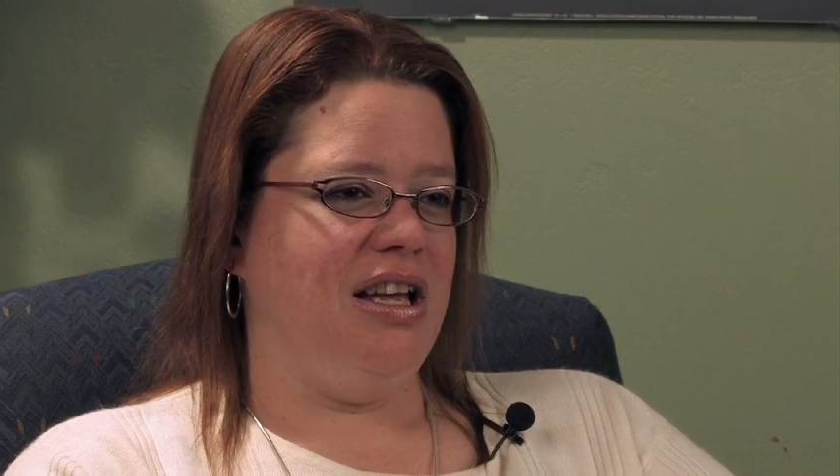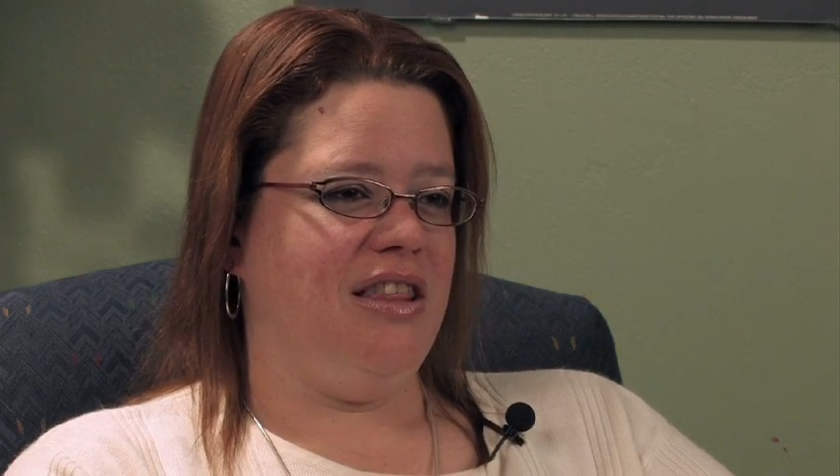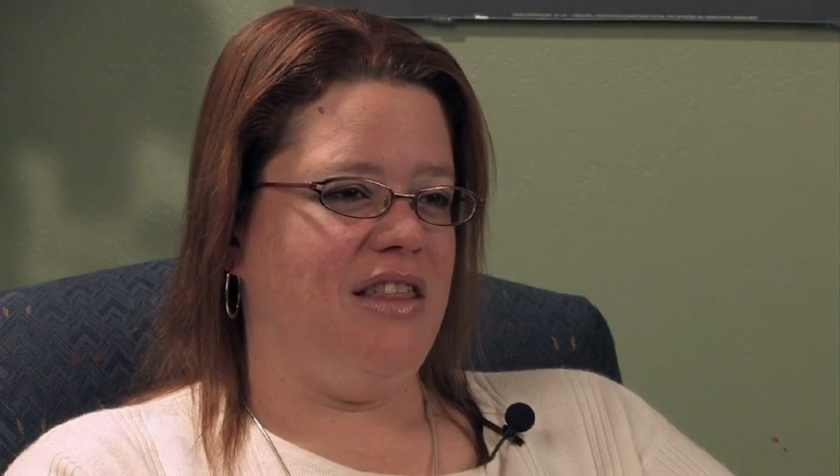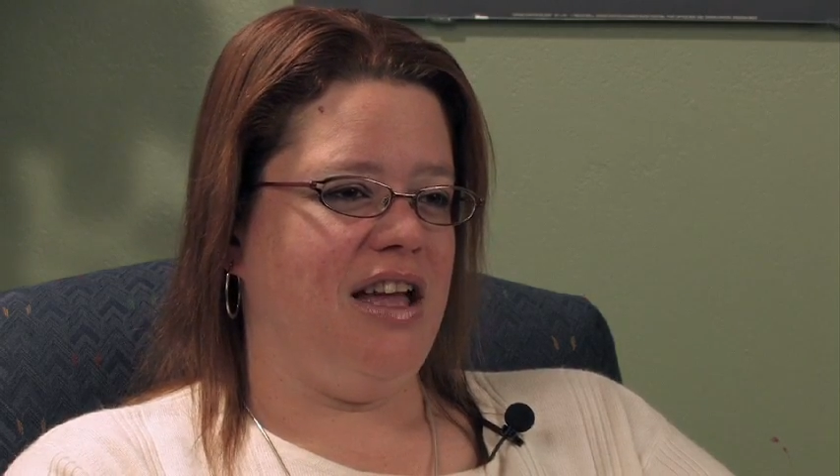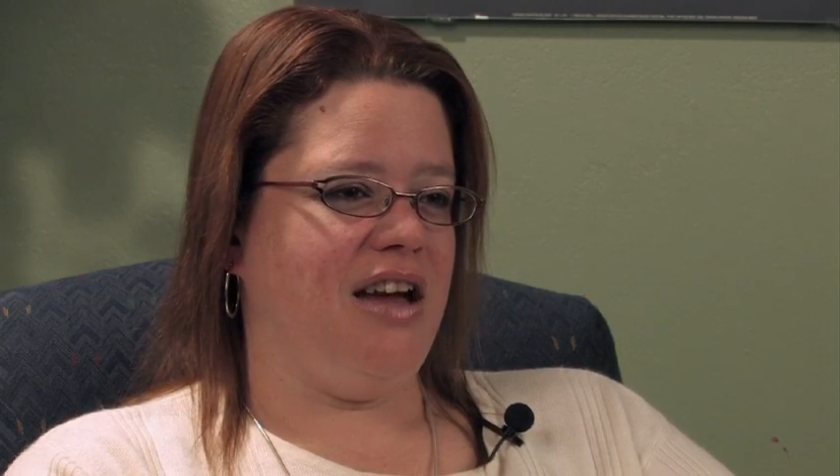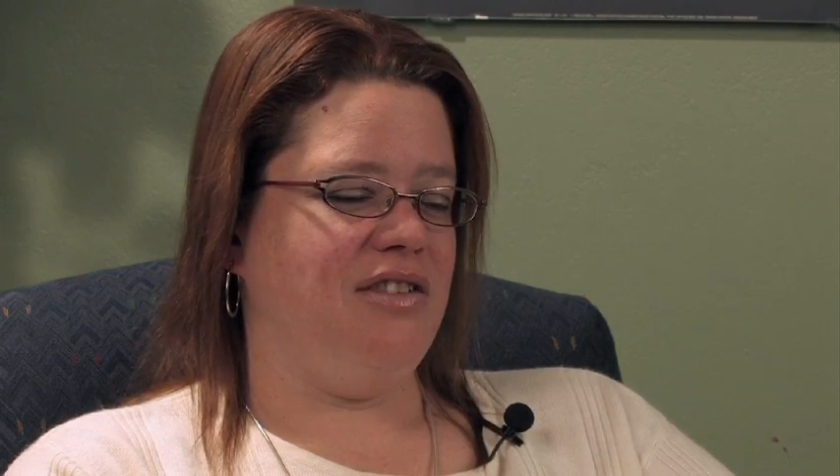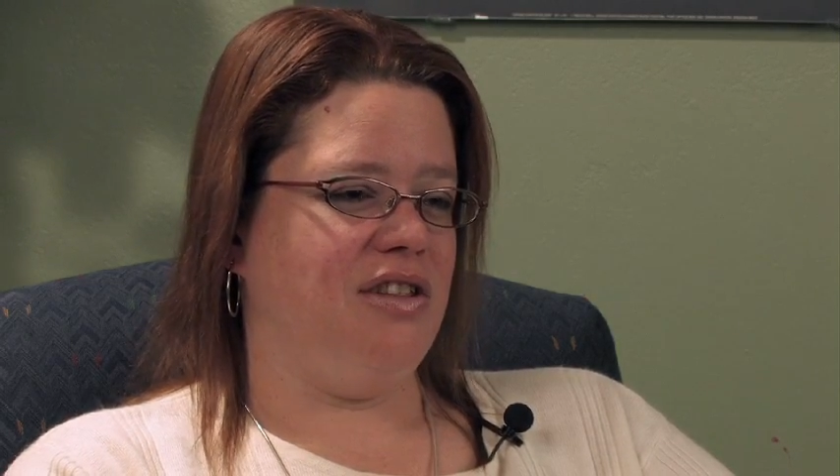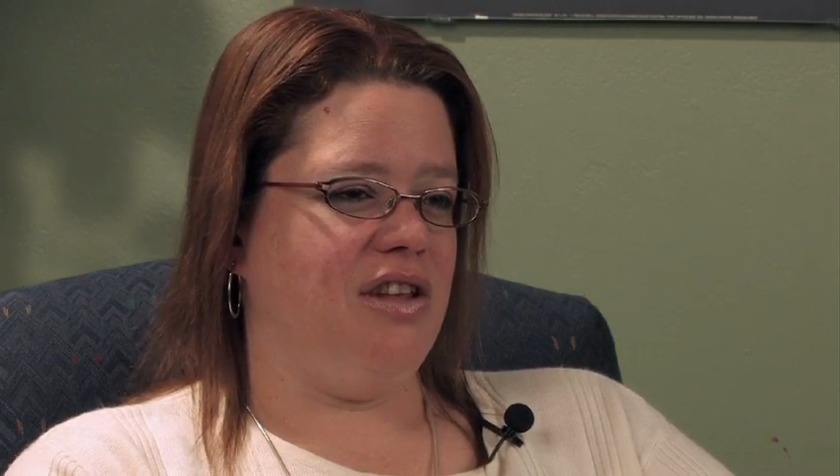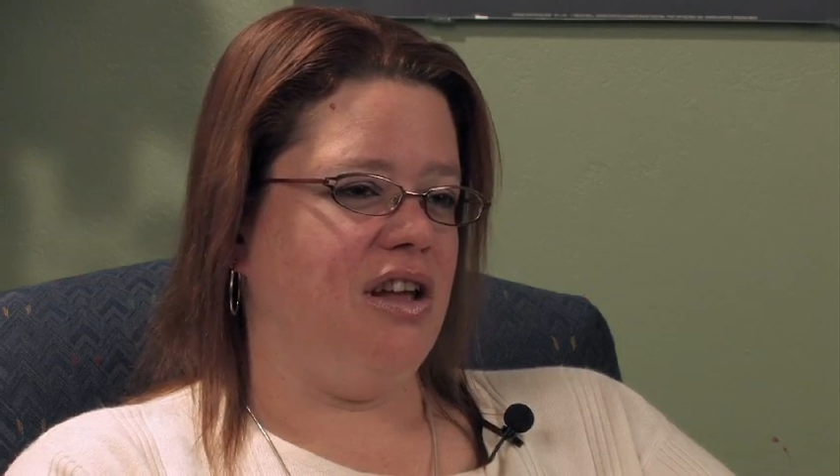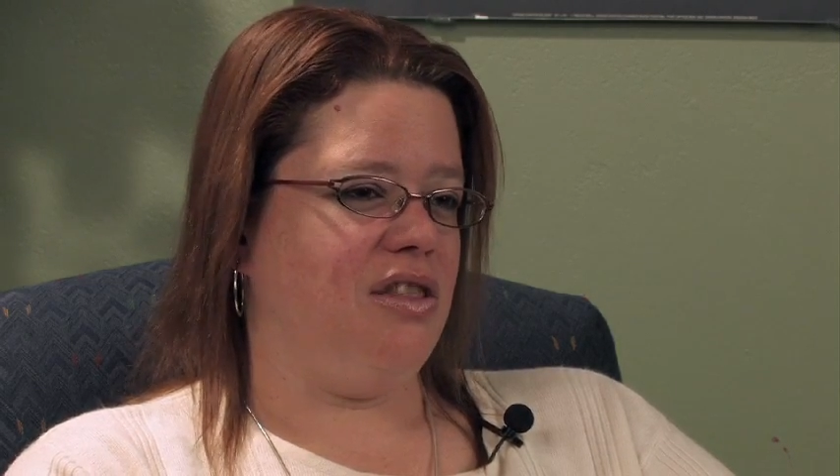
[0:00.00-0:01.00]
they have to
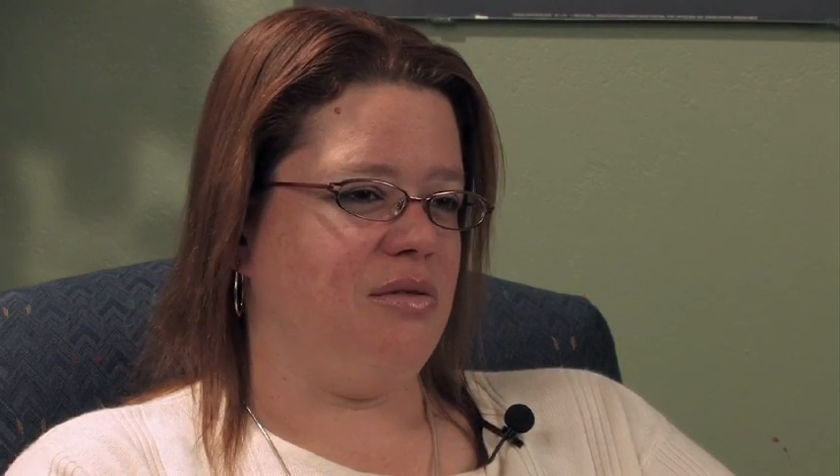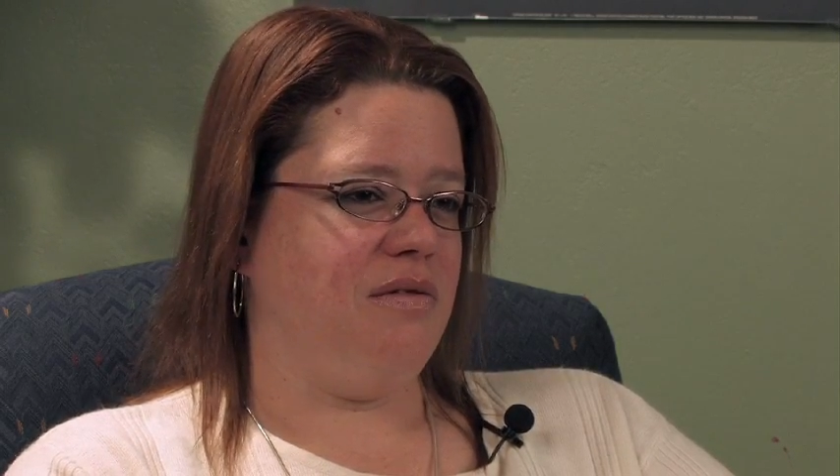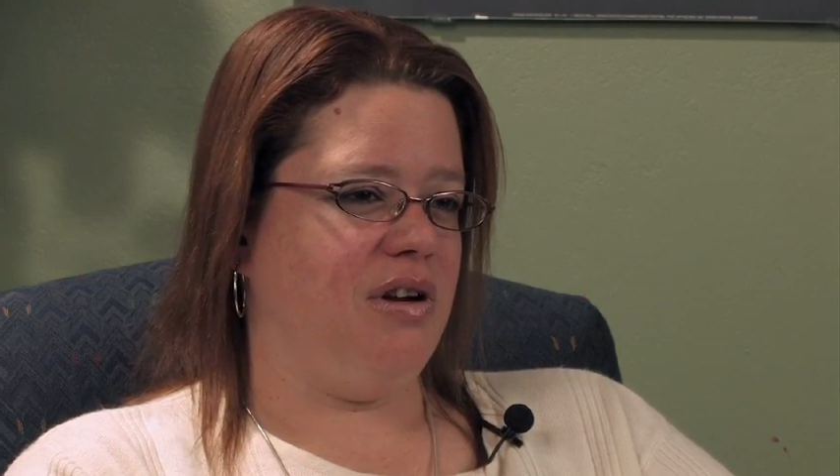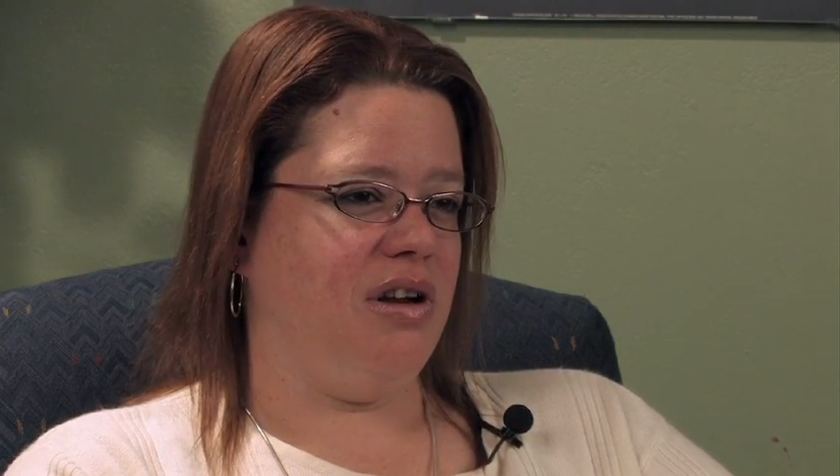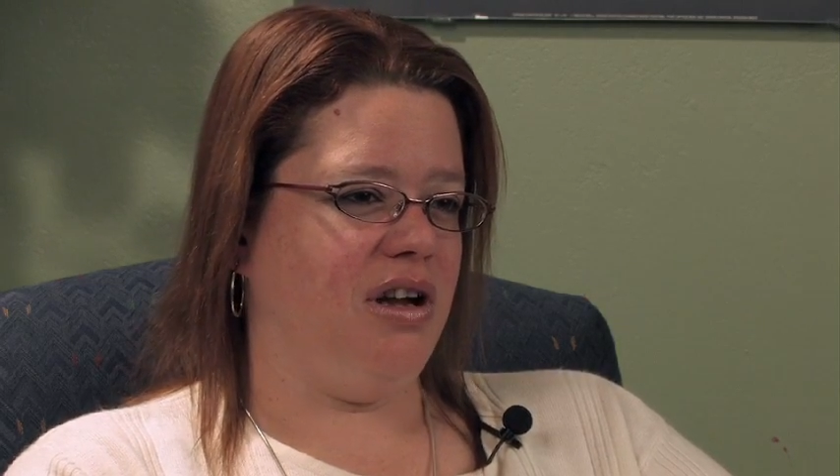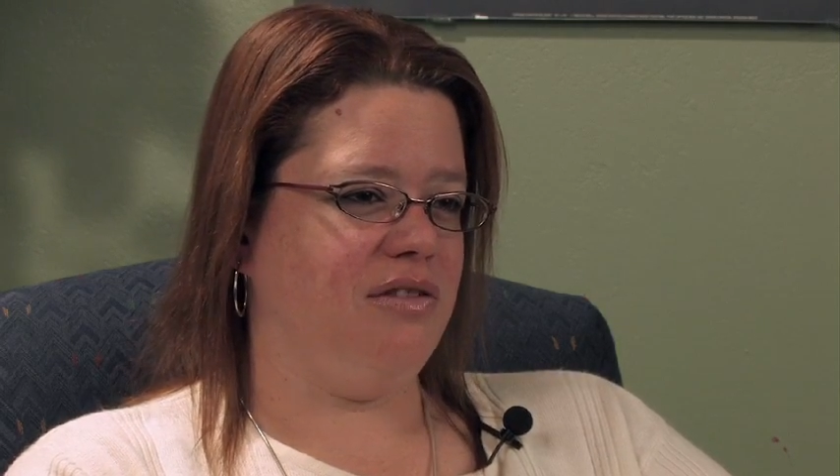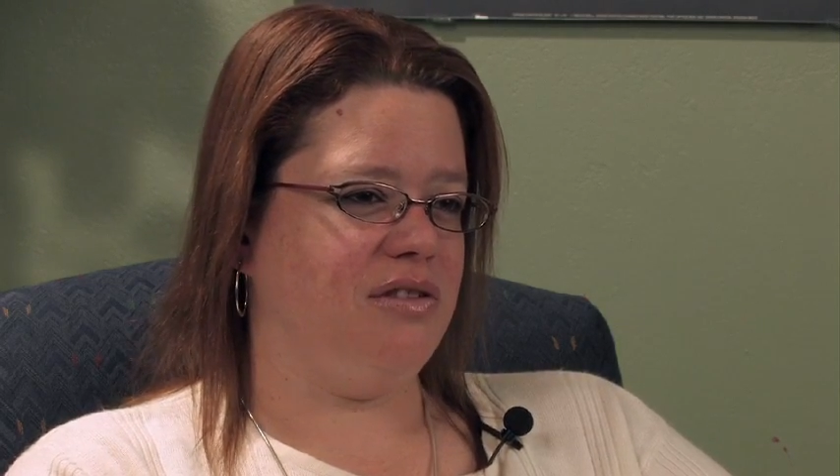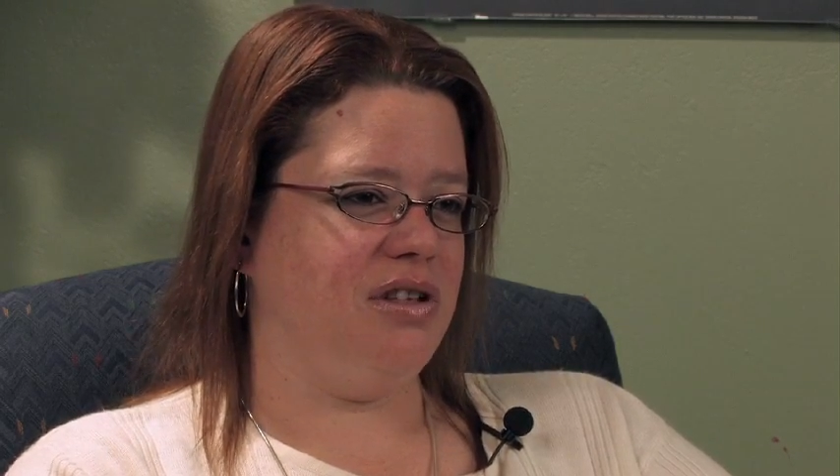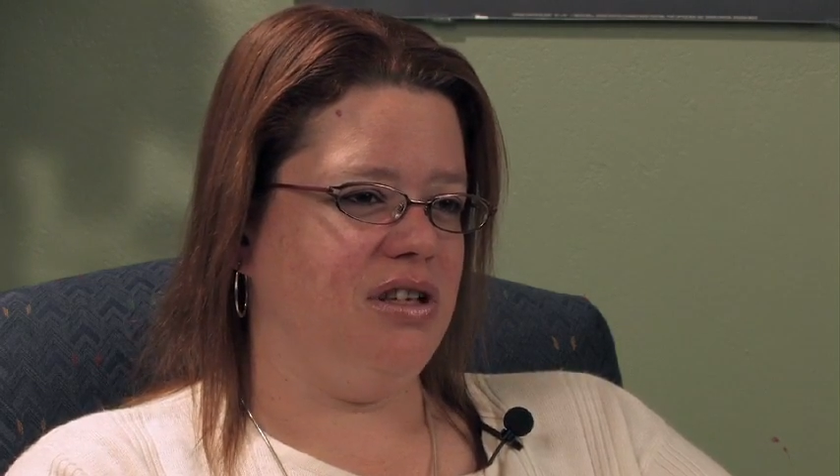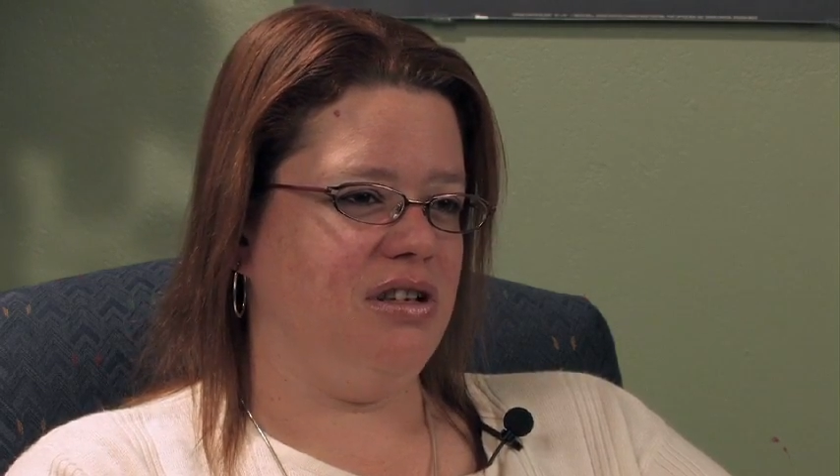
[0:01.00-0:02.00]
think it through very
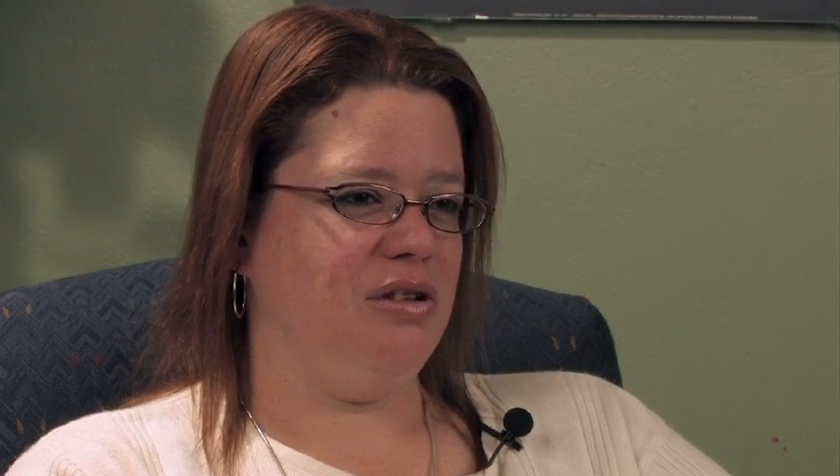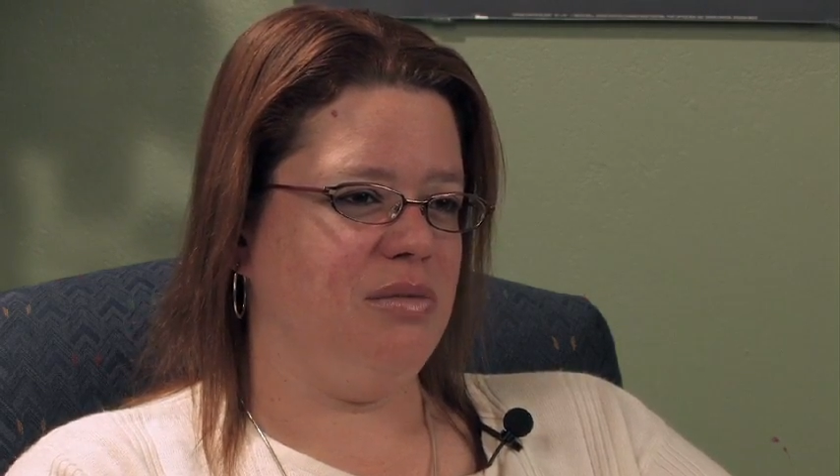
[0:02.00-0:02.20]
carefully,